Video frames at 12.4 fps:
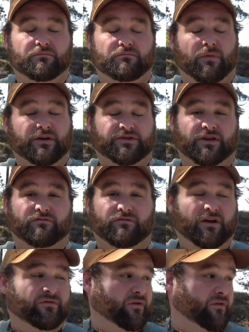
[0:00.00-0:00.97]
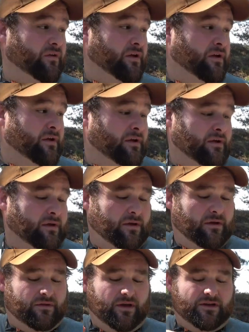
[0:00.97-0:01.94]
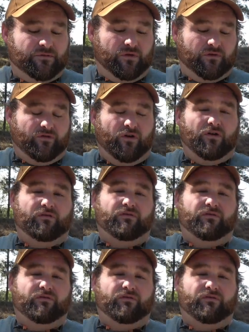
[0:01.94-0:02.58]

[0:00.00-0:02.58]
musket rifle. These were the very